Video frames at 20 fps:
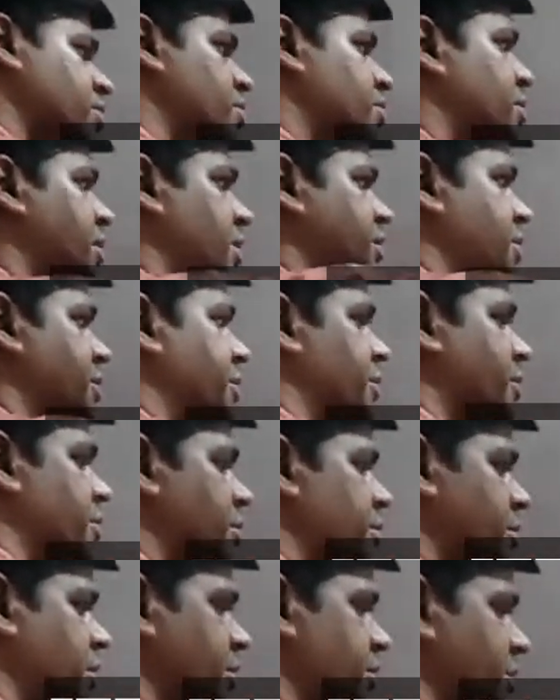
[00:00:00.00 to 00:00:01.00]
That's it.
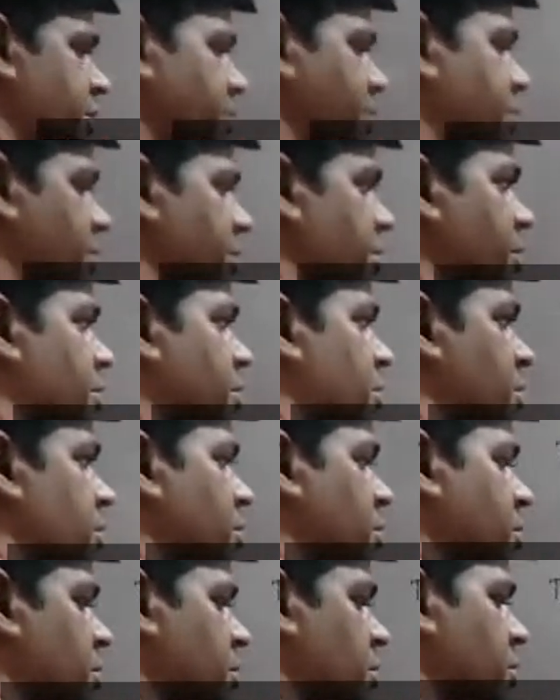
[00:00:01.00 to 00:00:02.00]
That's it.
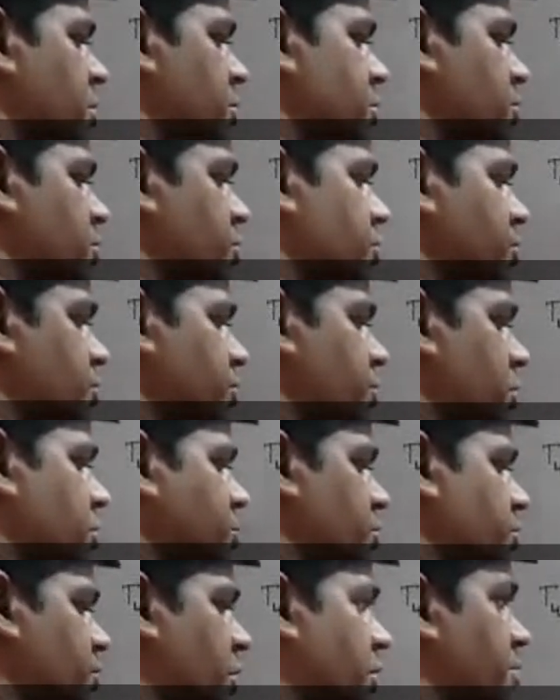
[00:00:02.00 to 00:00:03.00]
So U
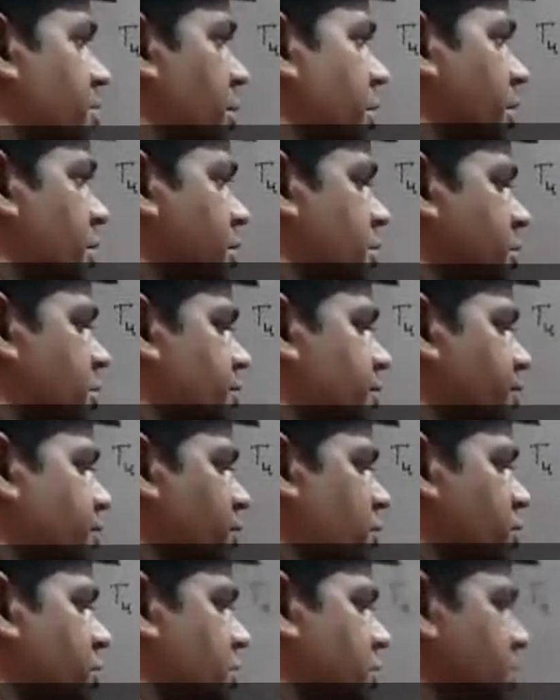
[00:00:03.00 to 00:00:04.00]
naught square minus
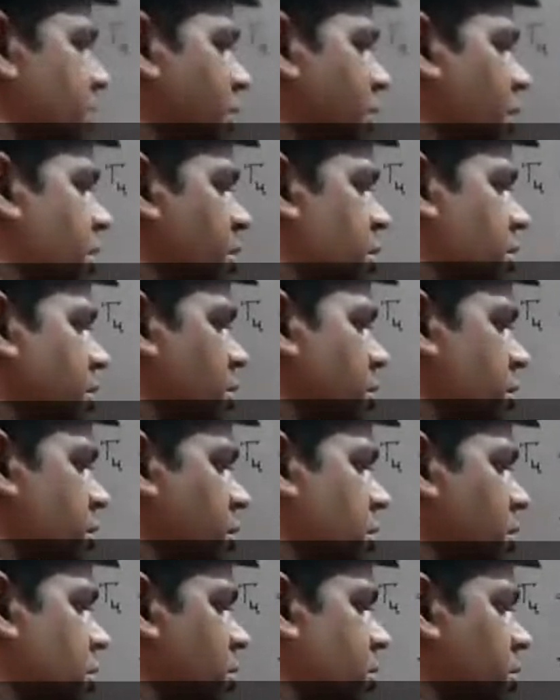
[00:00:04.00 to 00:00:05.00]
4gr
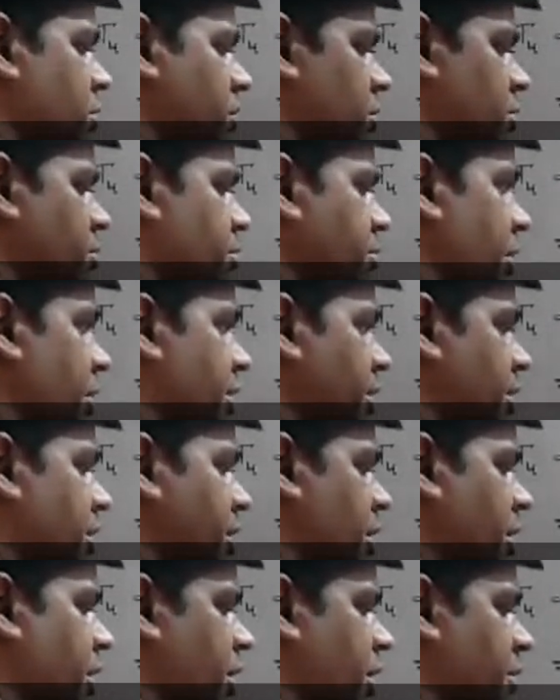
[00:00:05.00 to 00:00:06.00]
by
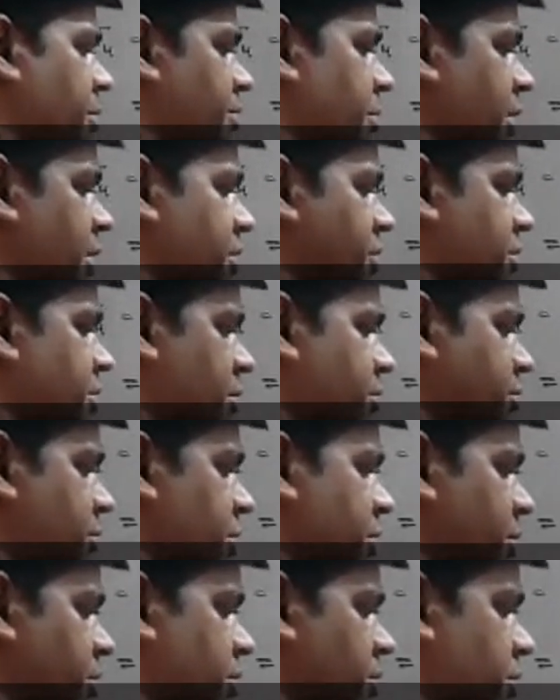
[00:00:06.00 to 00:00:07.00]
R minus
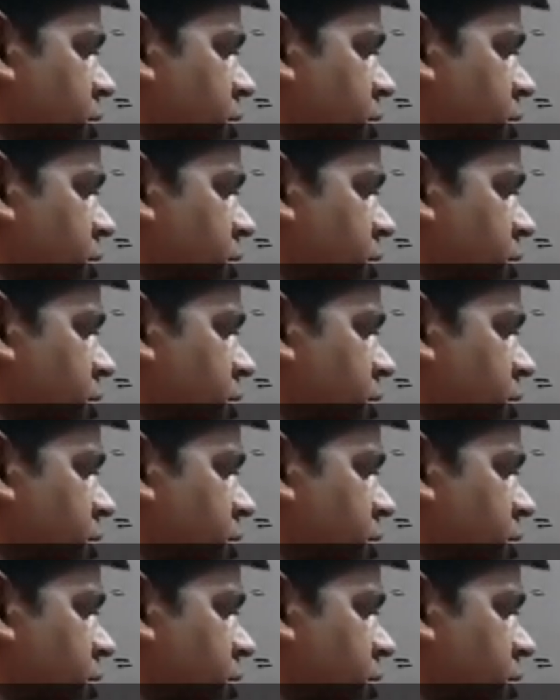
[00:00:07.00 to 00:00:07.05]
mg.